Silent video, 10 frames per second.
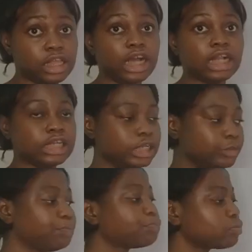Is that clear
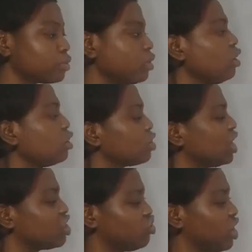now? So
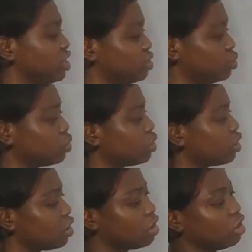let's try to
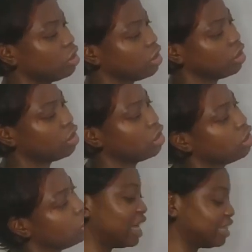
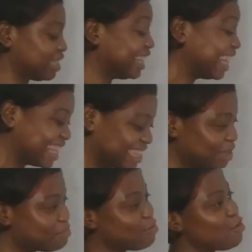look at an
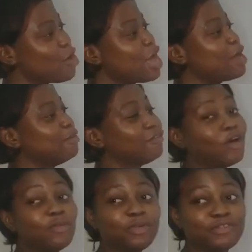example
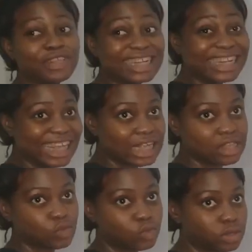before we move to the
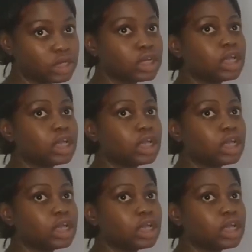next one.